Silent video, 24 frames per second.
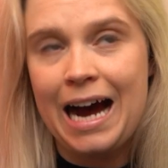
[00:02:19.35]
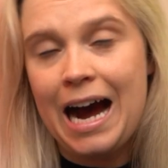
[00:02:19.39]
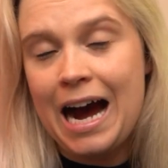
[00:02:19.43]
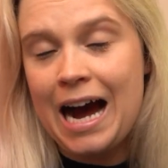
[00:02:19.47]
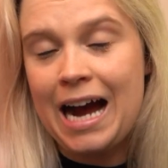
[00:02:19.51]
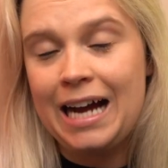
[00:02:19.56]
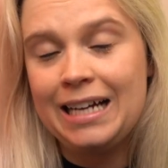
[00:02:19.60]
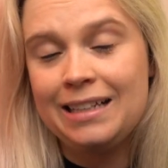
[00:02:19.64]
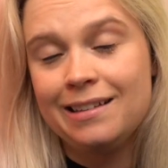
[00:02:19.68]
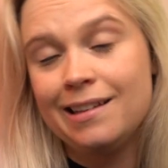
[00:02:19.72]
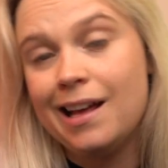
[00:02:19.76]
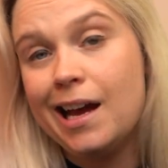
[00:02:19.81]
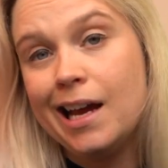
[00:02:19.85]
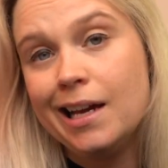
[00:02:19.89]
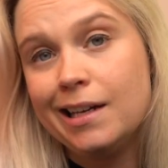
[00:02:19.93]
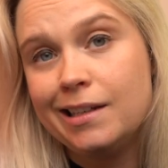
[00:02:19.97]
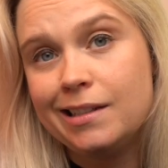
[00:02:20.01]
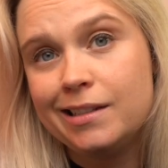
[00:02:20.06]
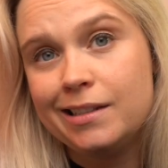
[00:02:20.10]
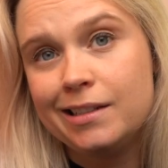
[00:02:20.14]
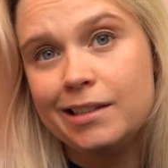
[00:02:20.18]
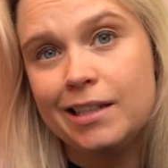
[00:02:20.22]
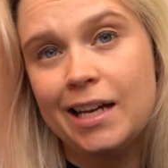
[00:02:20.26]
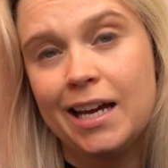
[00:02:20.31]
I
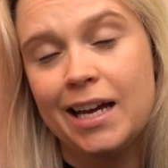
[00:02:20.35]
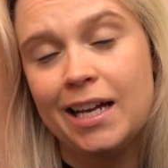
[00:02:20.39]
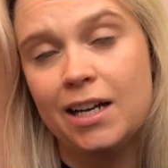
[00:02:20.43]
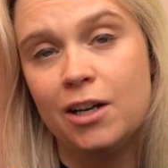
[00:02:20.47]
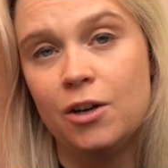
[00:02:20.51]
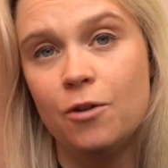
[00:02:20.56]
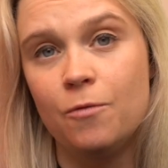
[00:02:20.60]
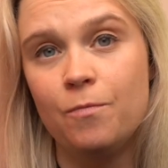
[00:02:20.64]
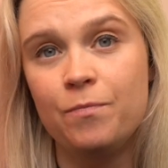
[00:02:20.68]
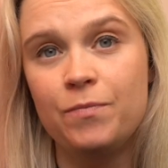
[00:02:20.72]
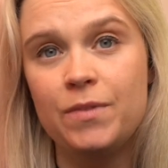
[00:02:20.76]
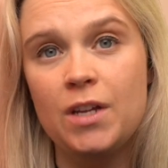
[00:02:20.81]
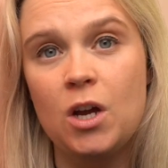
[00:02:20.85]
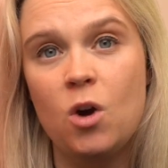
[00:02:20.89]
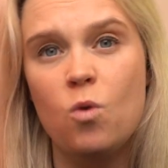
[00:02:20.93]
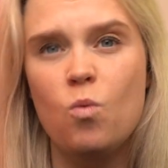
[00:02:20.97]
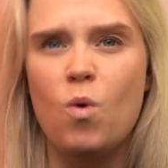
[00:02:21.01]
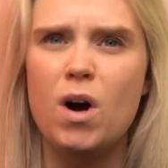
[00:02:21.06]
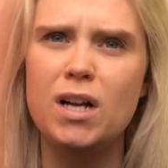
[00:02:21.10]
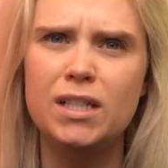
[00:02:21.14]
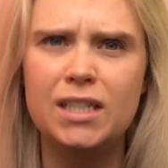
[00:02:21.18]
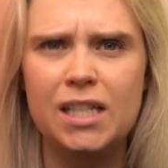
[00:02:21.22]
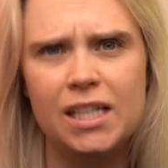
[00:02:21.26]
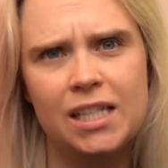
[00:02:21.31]
like and
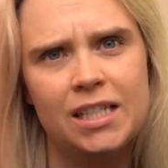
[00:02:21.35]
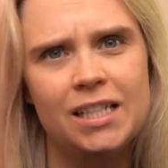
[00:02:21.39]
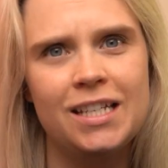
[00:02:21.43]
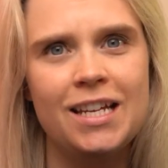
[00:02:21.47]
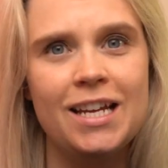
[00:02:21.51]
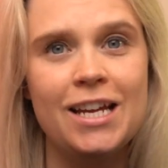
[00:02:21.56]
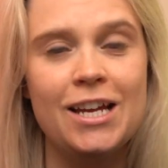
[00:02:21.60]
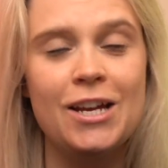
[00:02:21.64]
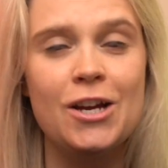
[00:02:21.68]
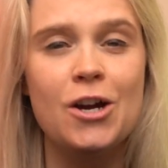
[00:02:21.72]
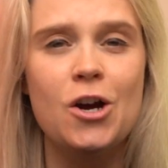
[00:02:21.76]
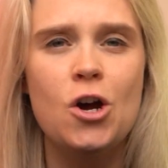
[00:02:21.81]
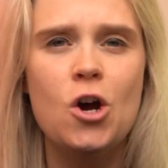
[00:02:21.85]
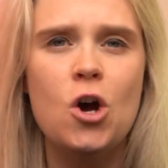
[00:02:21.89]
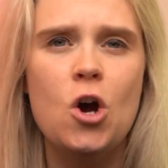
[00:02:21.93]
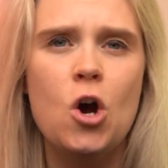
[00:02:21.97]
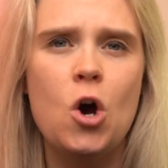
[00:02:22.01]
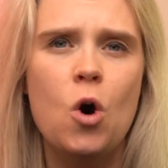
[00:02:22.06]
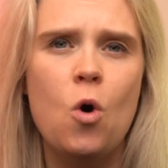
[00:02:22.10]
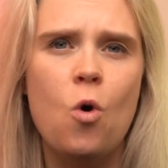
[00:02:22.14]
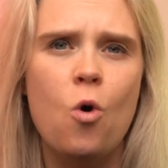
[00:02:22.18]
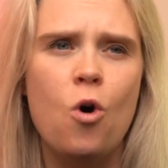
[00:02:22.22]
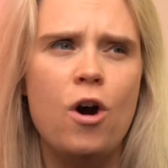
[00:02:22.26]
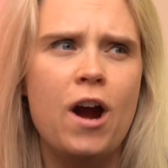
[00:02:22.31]
want to see
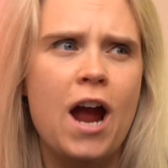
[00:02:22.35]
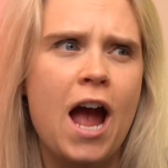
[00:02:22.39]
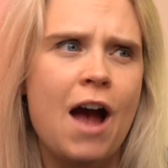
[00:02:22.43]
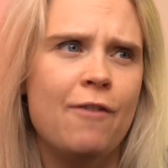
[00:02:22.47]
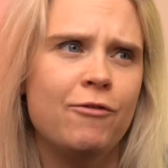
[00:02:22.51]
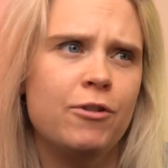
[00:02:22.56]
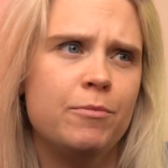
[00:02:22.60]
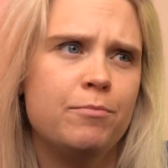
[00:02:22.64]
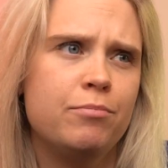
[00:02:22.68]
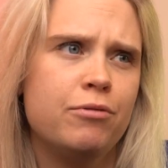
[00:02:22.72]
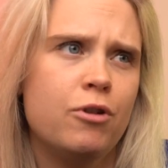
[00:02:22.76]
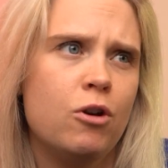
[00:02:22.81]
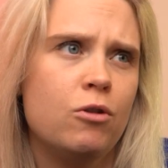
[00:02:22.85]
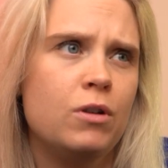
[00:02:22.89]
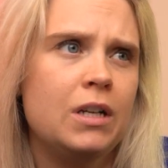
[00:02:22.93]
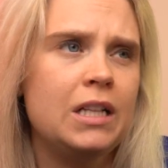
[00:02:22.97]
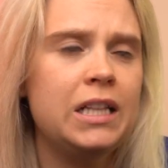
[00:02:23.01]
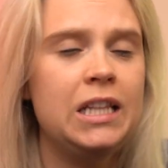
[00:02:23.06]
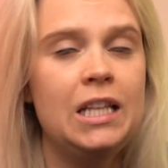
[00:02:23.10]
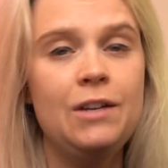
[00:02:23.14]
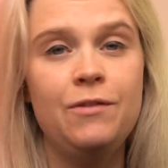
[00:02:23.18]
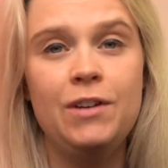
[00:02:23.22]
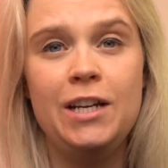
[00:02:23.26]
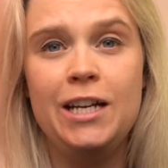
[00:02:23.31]
or have a
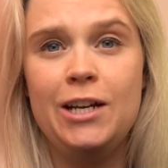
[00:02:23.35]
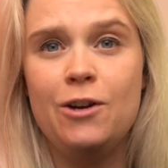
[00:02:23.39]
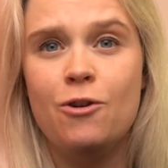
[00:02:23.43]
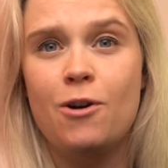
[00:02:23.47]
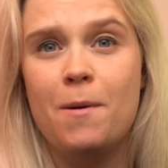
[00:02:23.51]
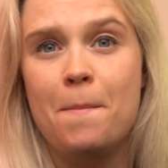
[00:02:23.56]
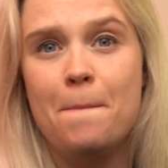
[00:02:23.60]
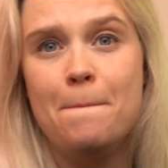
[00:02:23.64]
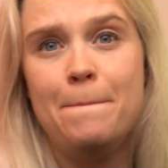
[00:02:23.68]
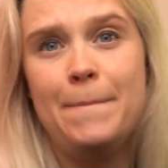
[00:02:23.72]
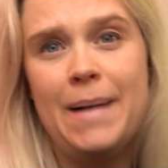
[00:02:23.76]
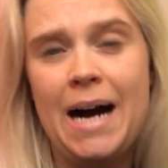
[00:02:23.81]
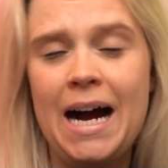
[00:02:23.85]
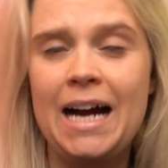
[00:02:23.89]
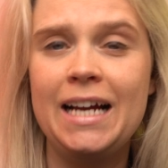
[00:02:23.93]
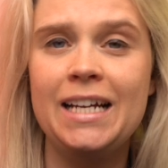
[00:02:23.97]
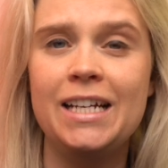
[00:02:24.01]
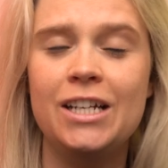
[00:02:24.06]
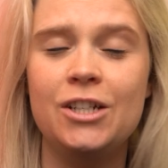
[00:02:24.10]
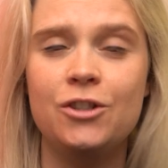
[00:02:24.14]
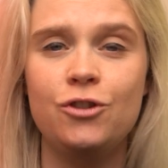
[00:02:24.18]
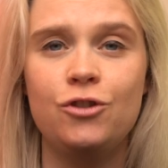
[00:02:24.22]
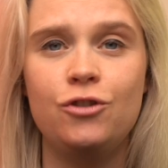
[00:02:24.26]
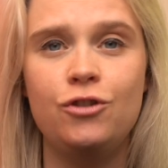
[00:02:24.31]
proclivity or
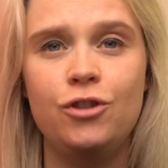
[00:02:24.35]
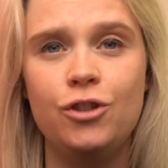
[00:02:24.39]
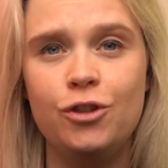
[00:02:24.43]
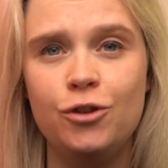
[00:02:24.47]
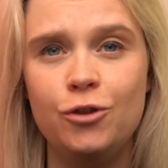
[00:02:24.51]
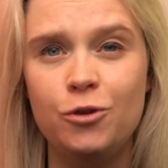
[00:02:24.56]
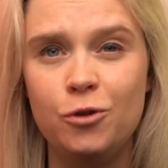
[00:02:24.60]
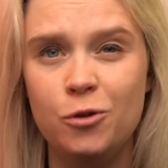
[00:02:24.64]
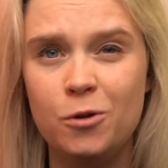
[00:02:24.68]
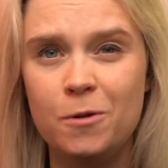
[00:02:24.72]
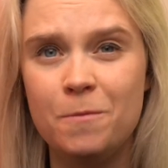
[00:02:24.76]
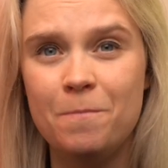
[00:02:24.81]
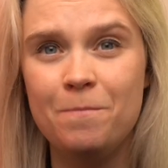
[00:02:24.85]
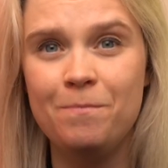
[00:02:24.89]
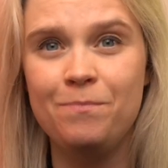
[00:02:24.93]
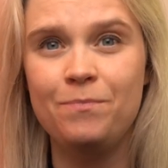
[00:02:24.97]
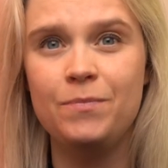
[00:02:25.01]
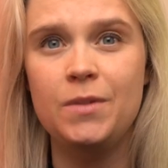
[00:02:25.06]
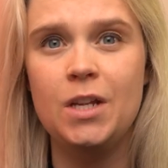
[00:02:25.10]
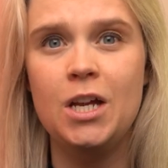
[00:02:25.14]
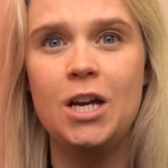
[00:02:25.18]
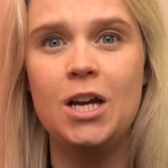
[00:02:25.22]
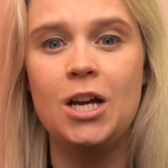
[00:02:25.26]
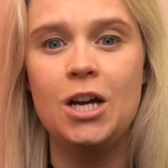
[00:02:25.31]
bias to
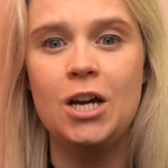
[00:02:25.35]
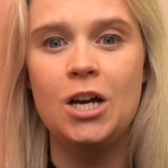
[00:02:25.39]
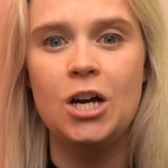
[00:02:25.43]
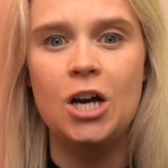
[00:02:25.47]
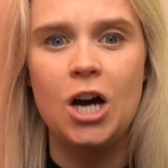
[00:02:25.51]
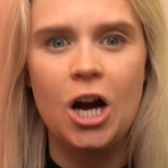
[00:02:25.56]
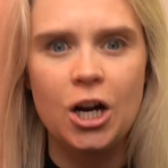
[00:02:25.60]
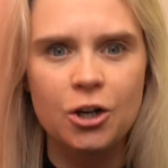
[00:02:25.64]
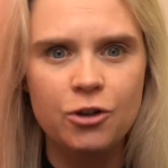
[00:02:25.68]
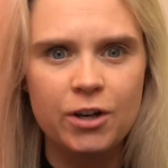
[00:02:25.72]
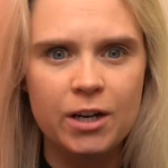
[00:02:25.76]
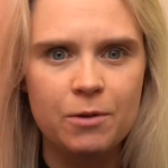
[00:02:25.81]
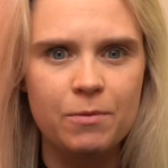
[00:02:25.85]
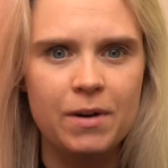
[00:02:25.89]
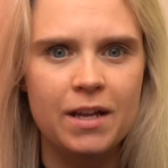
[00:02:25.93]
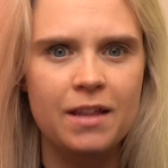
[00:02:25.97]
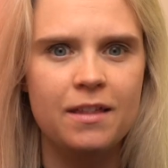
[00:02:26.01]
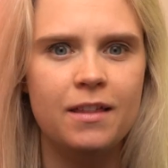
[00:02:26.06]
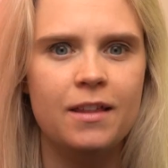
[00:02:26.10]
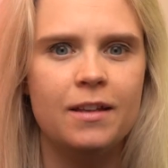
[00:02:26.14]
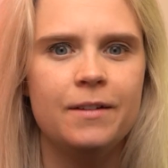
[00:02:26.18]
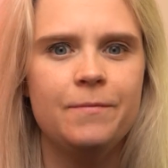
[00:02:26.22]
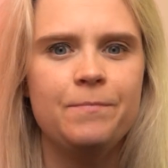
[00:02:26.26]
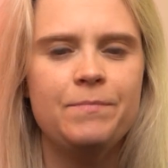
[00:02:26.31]
agree
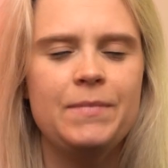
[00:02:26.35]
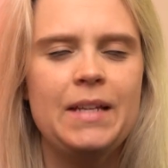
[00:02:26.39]
with.